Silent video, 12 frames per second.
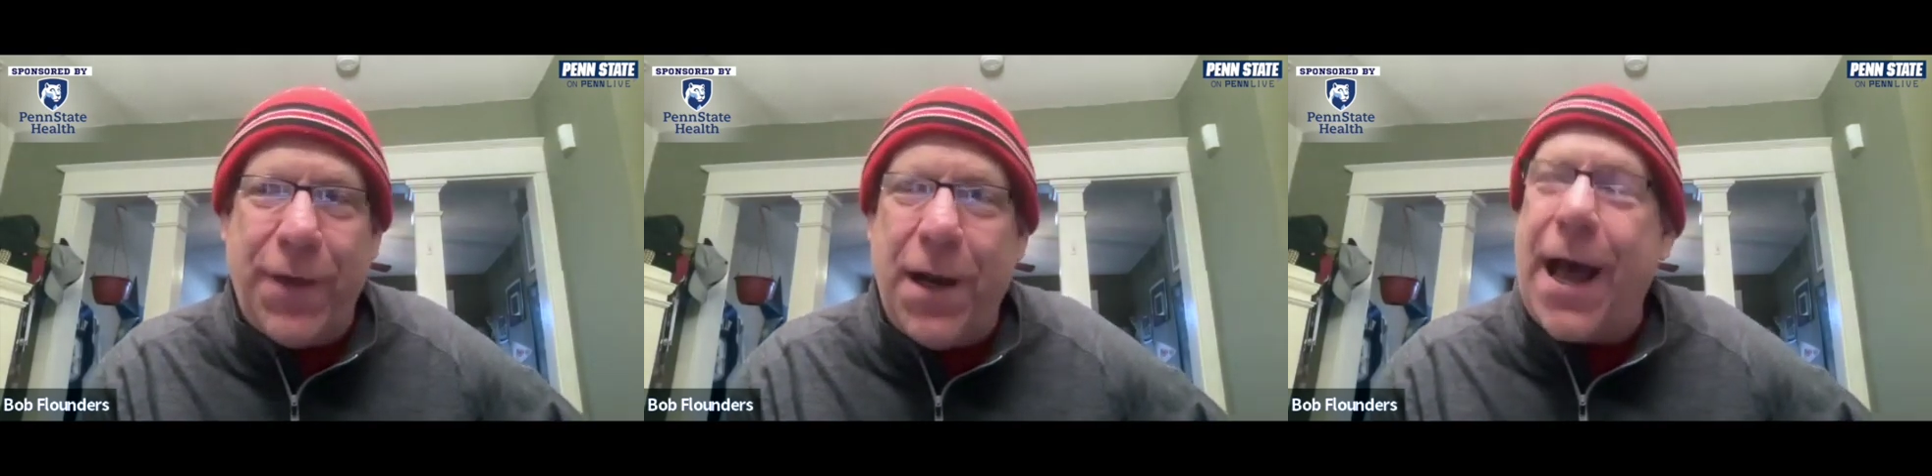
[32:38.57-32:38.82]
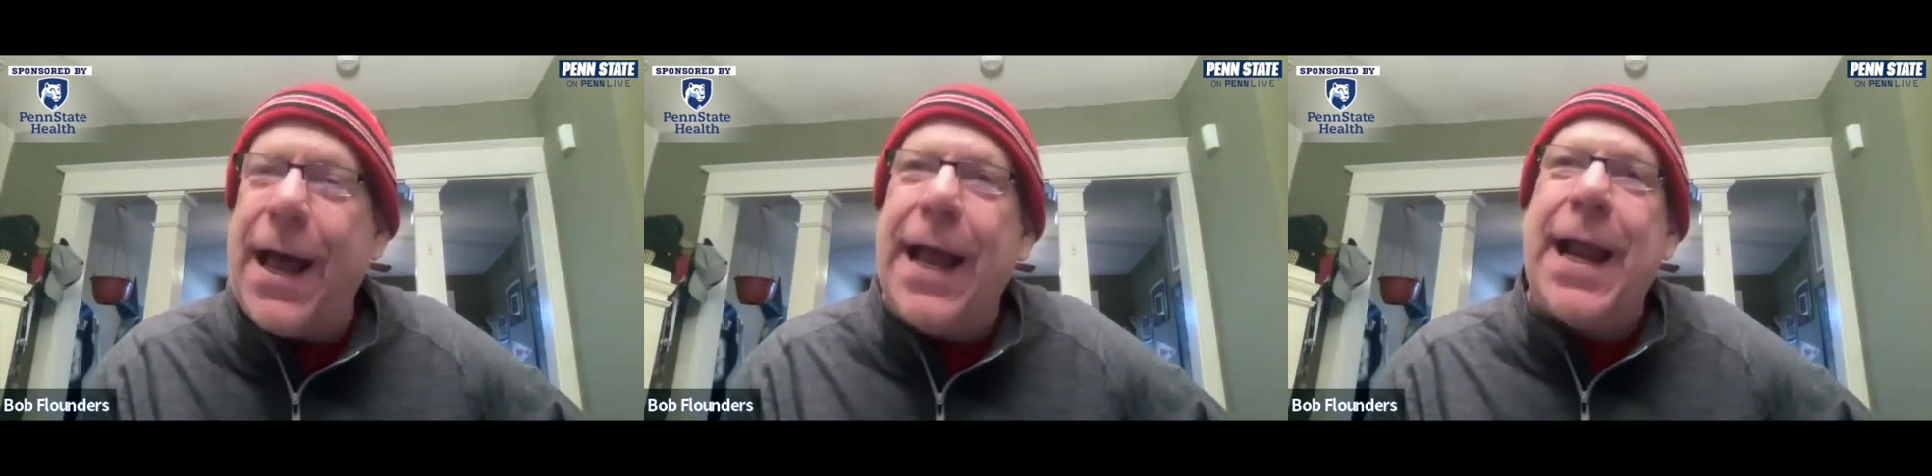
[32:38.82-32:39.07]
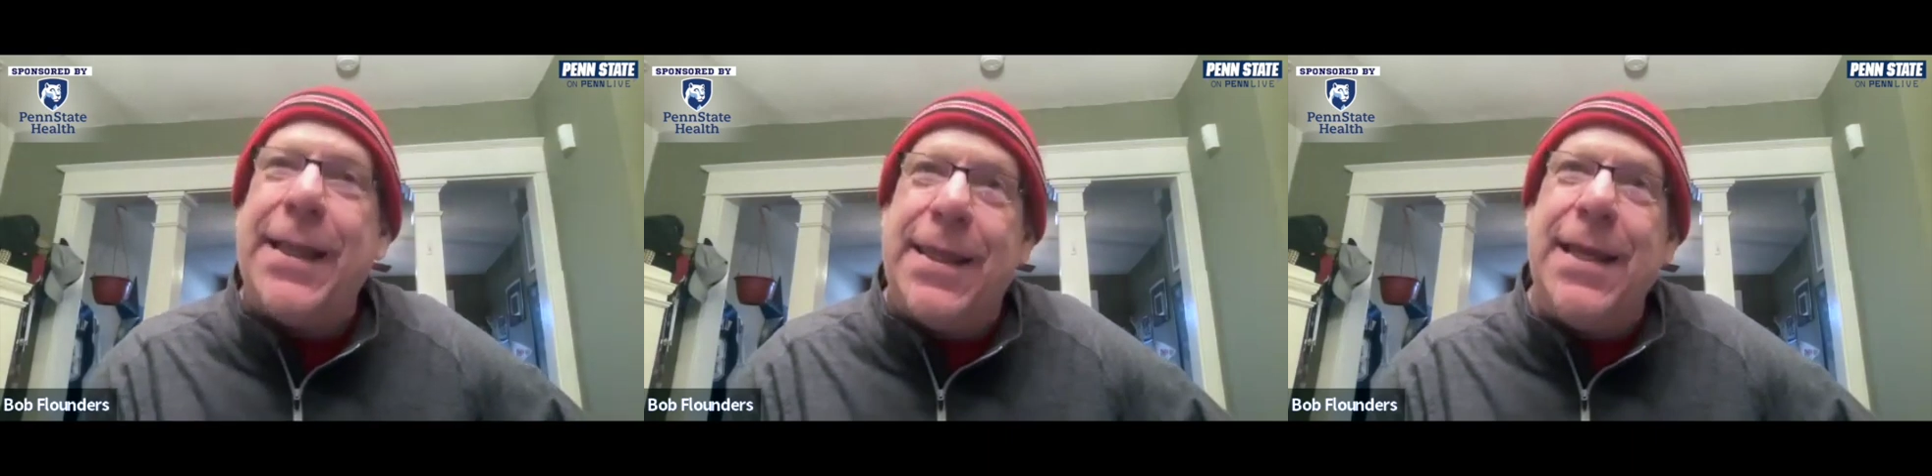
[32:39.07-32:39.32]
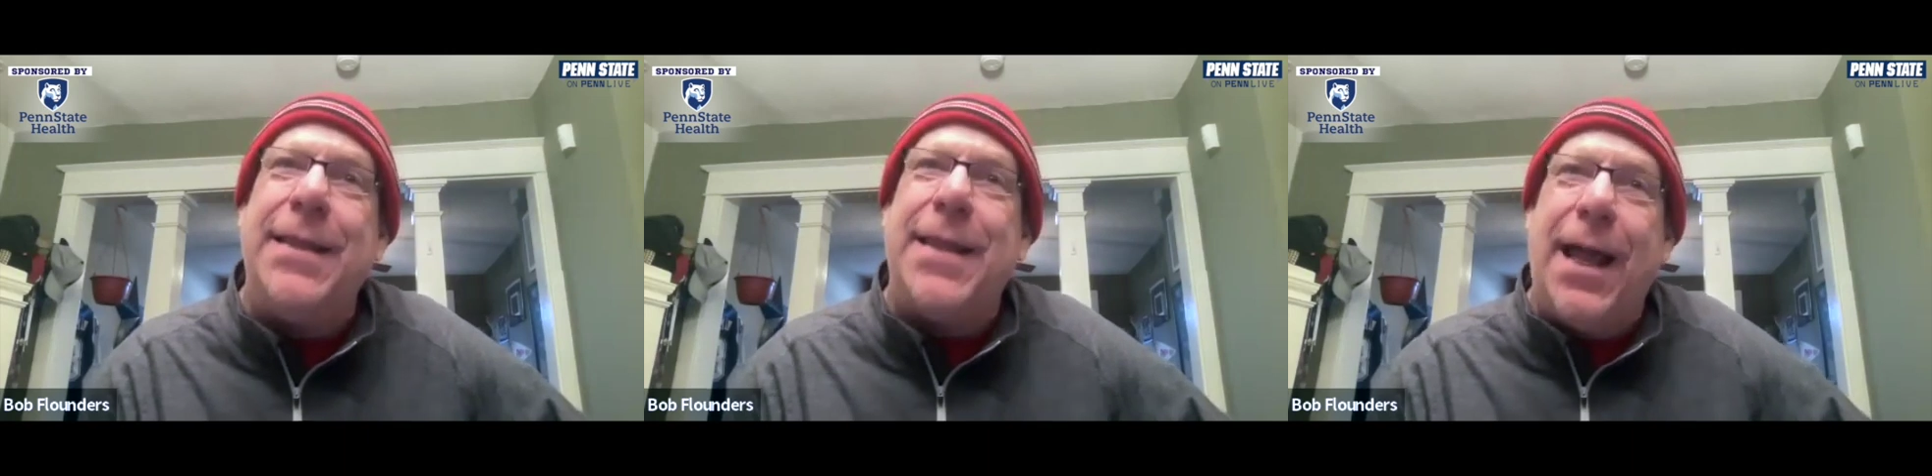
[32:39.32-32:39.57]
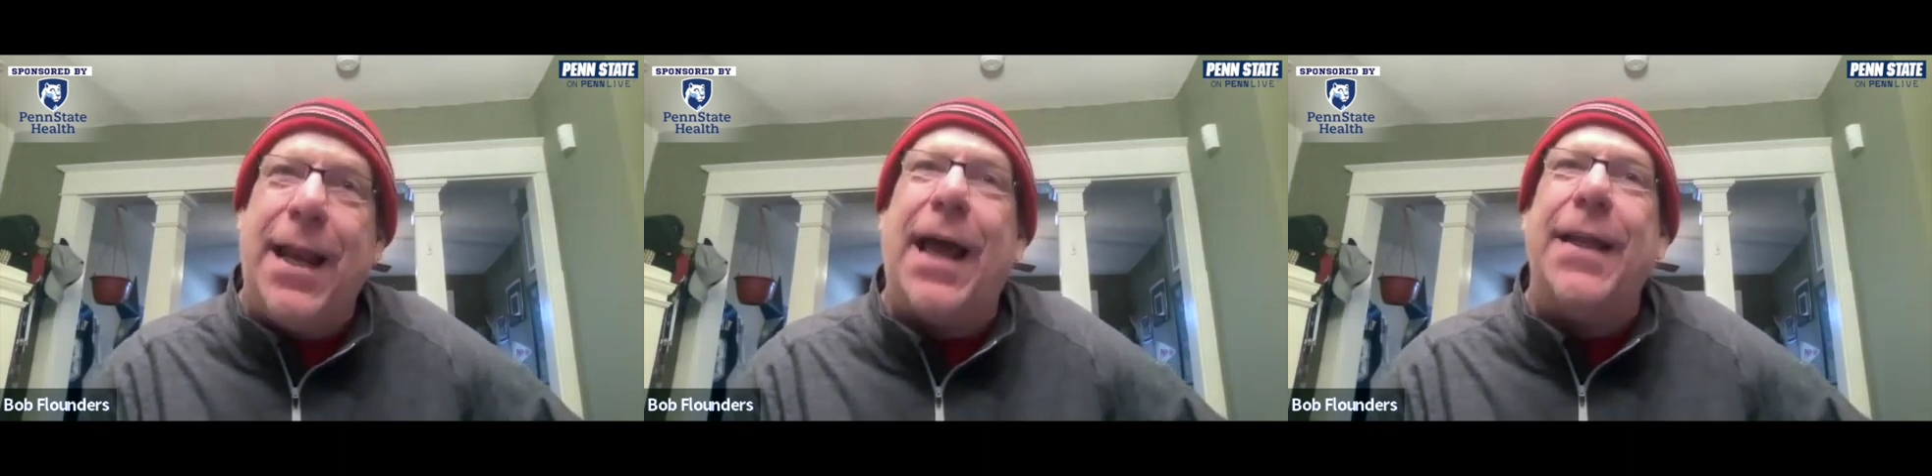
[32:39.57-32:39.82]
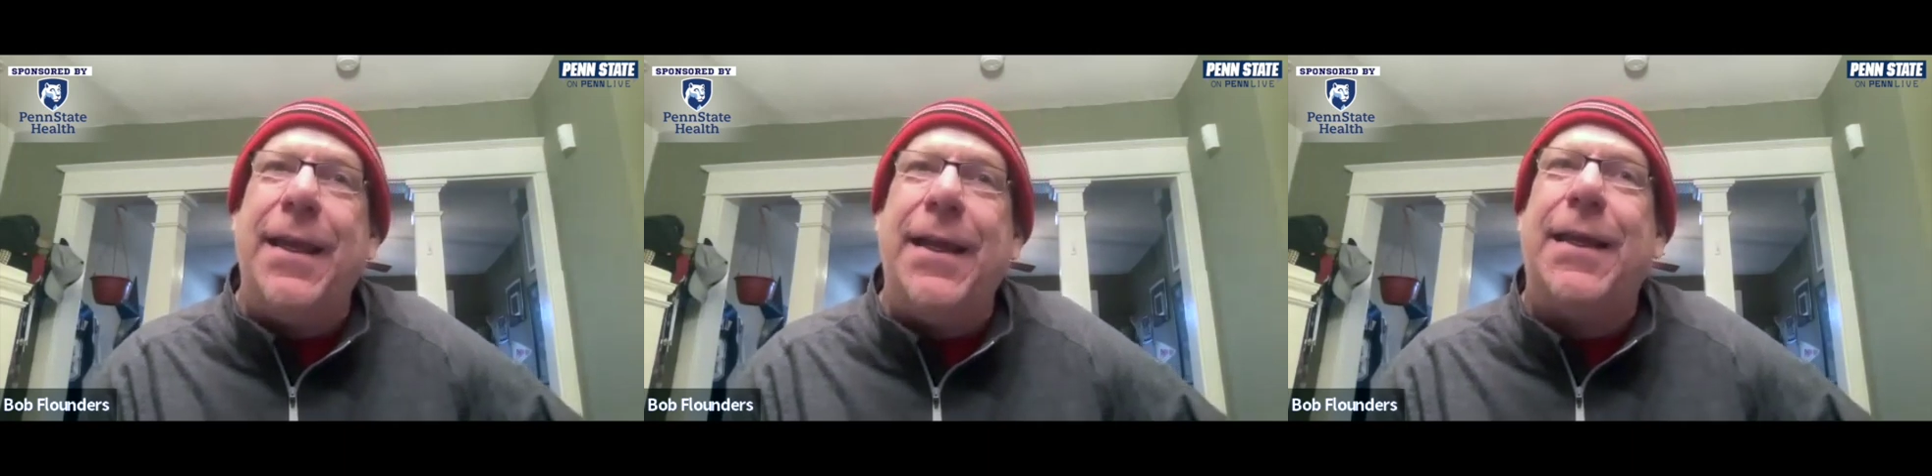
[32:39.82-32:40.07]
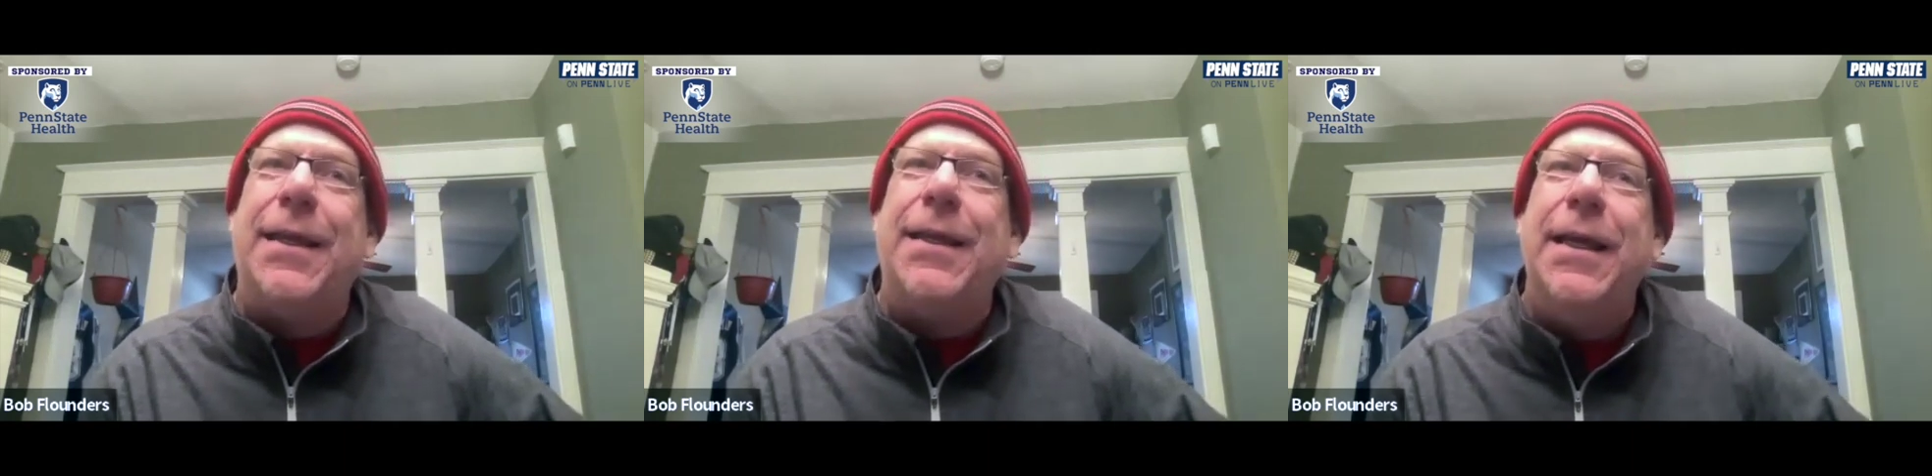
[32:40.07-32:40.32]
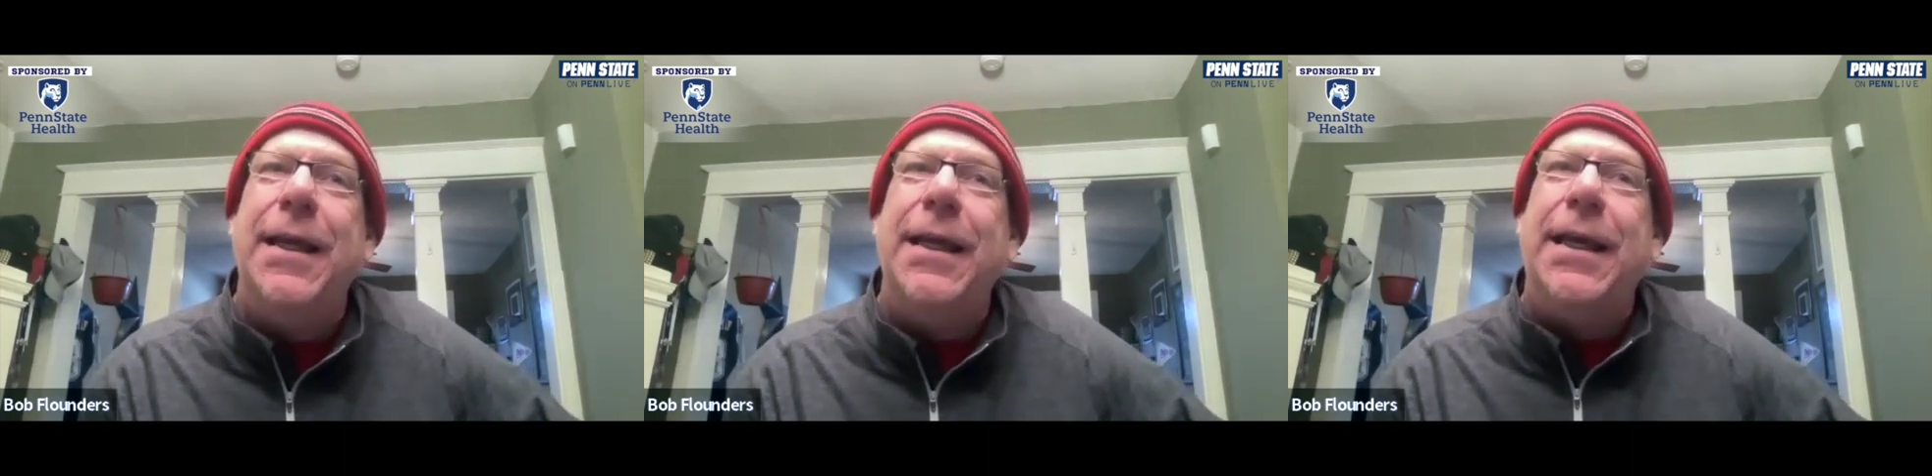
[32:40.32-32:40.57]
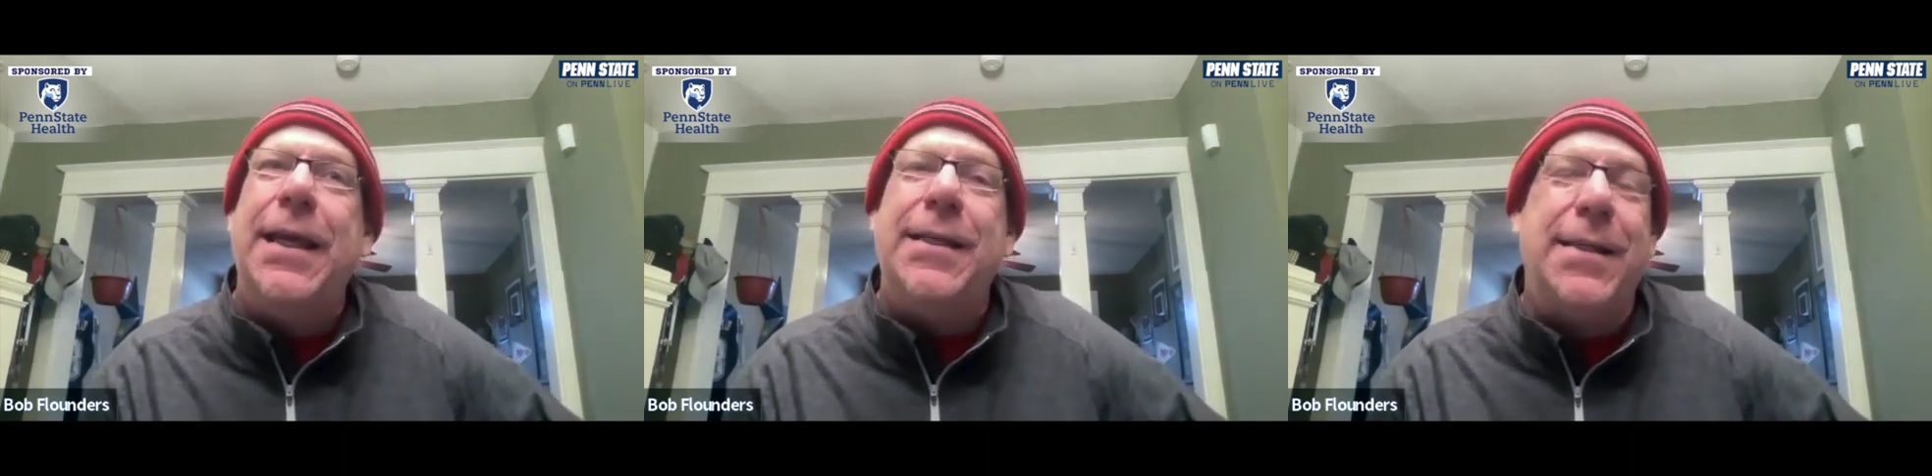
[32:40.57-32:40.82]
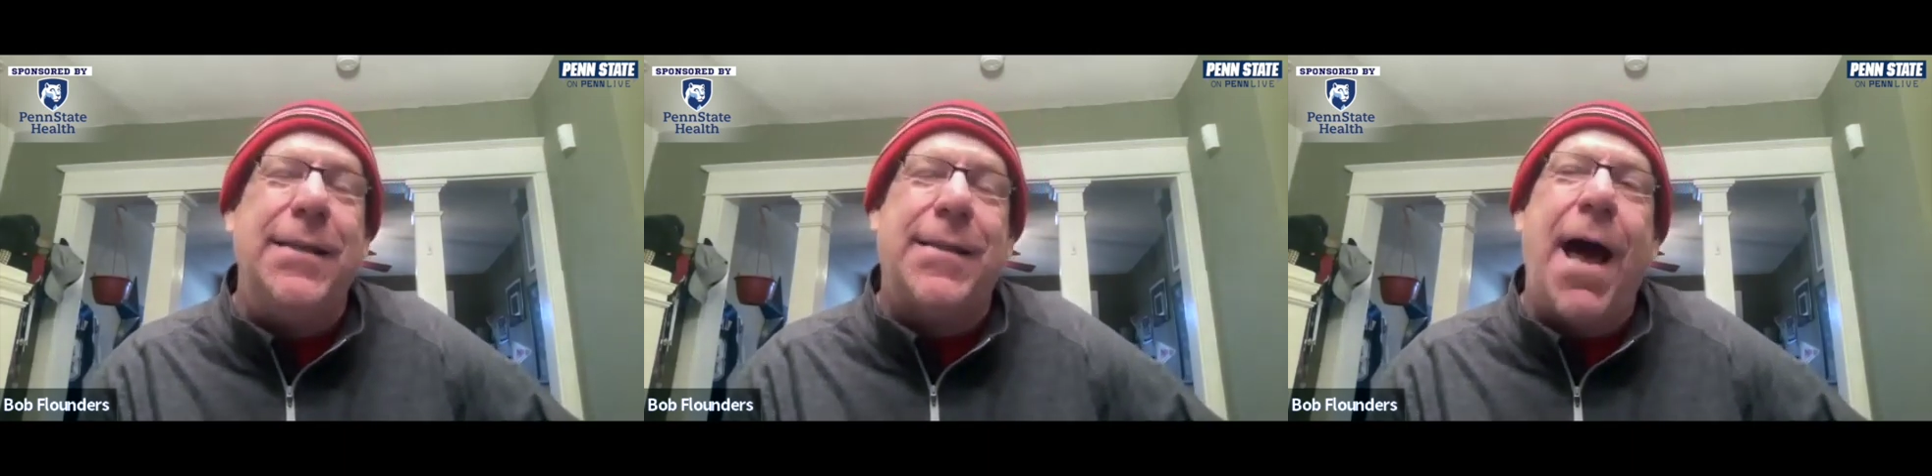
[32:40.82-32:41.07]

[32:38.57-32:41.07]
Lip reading: I think he's